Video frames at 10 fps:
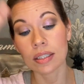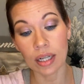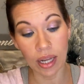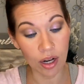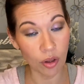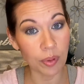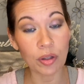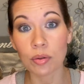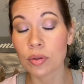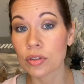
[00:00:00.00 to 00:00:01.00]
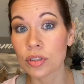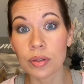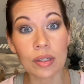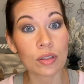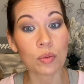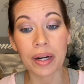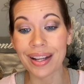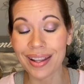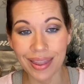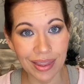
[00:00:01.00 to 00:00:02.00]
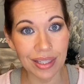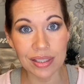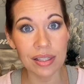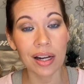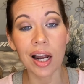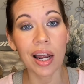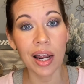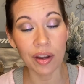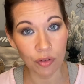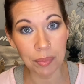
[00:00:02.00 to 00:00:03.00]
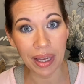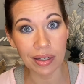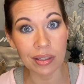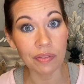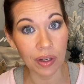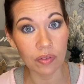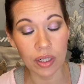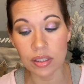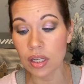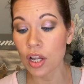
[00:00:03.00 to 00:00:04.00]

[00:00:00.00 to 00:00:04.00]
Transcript: and all the way through 2020, these have remained favorites.